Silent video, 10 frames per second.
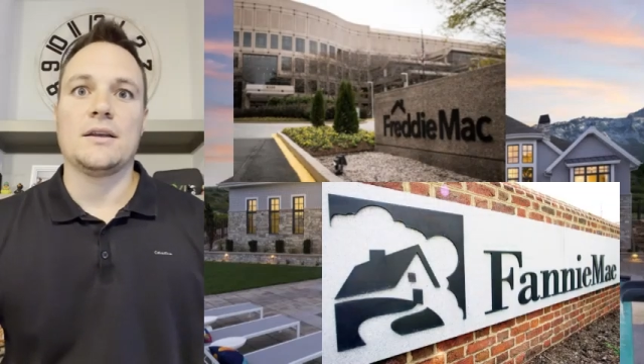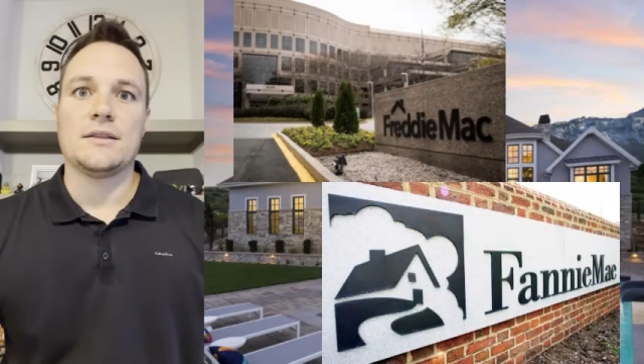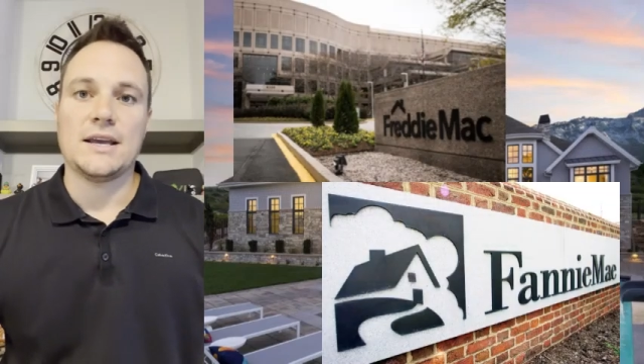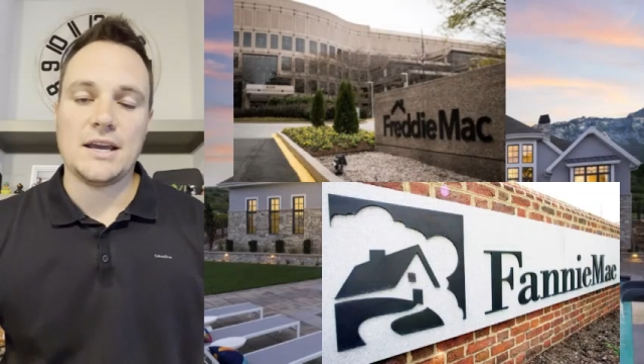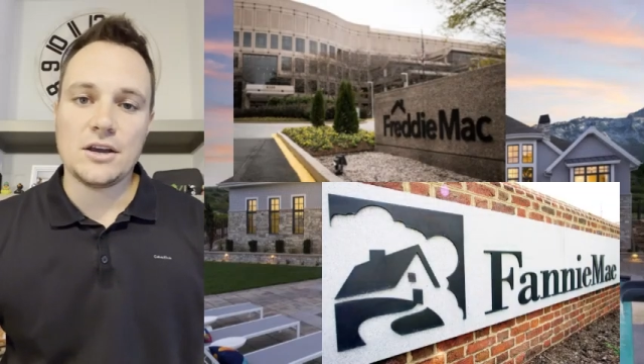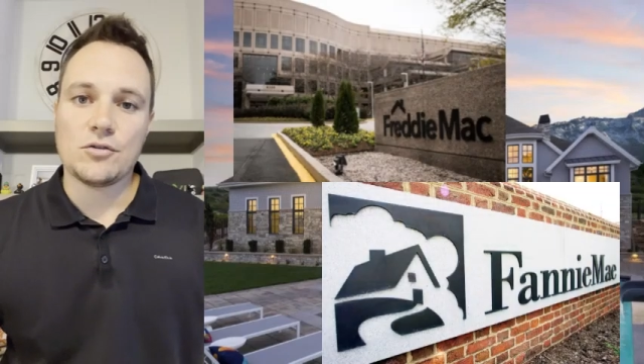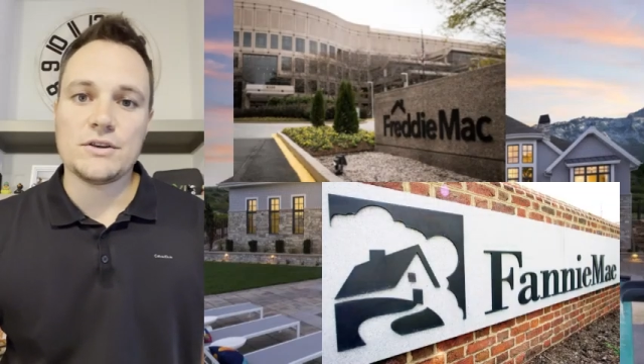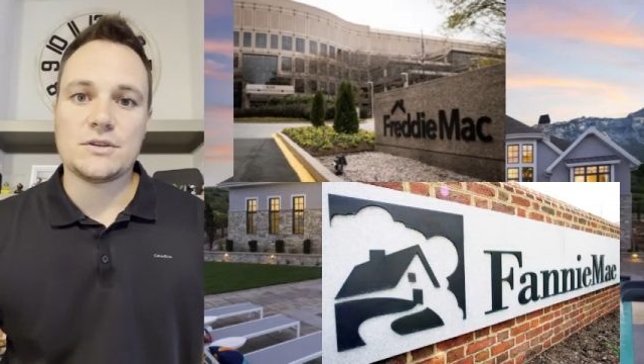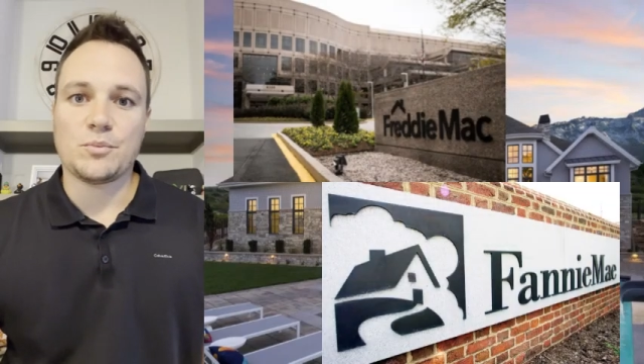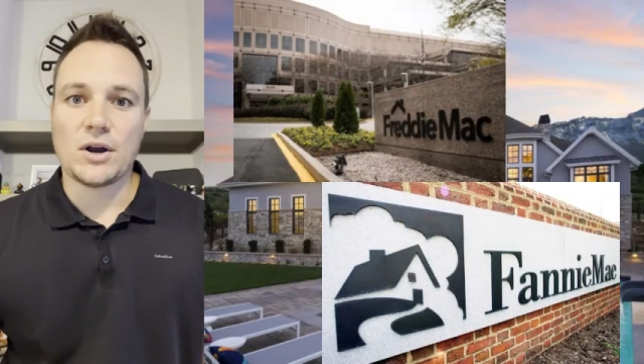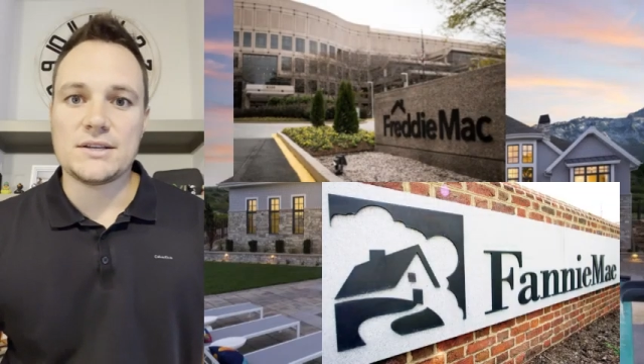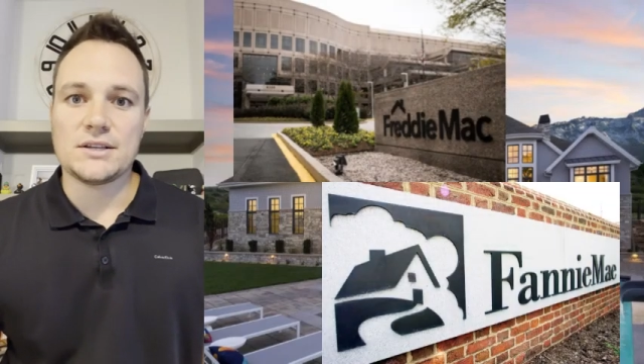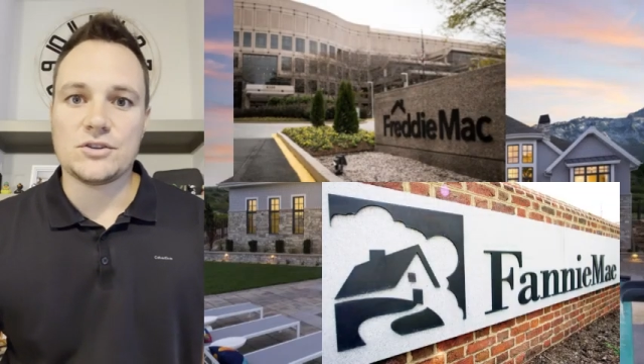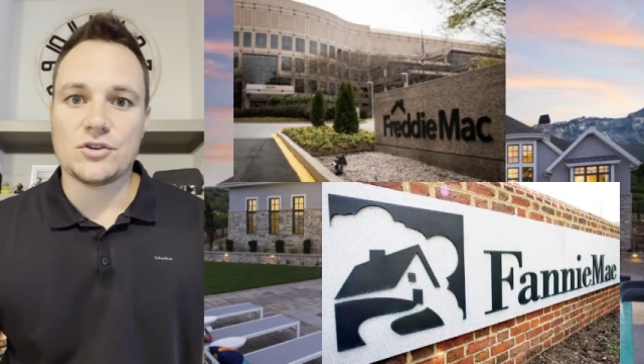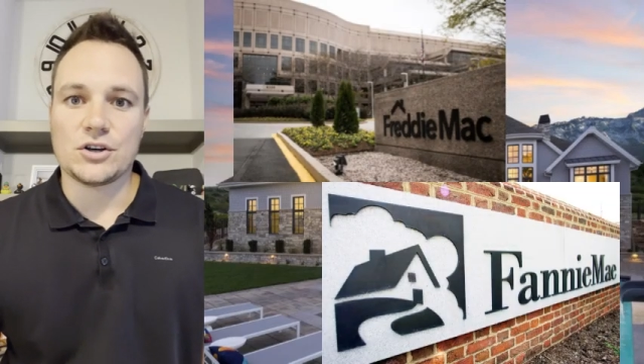they increase the
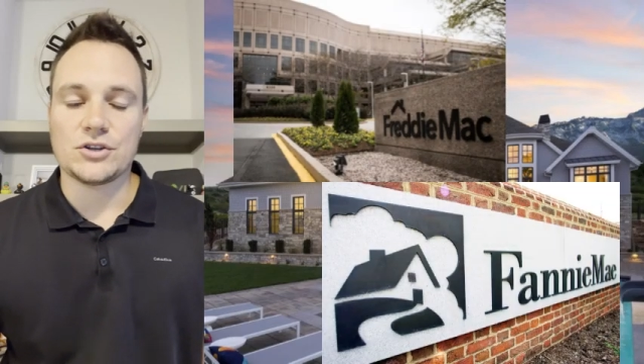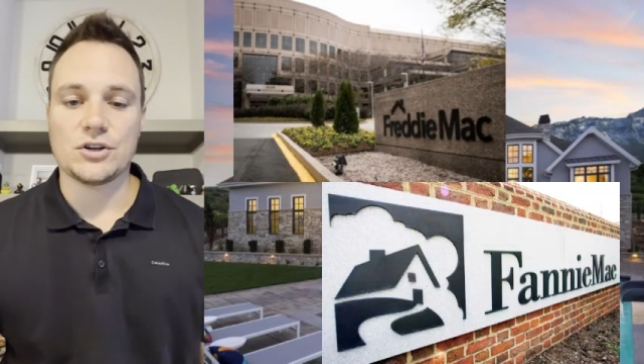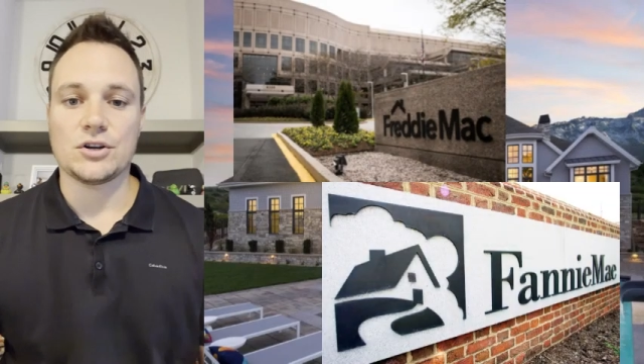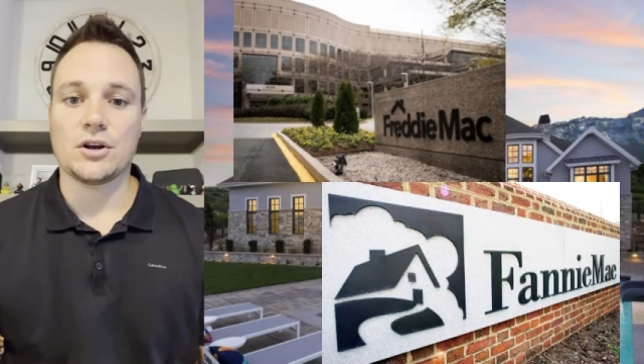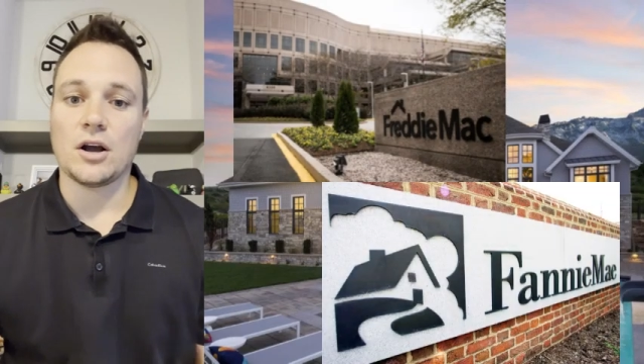pricing structure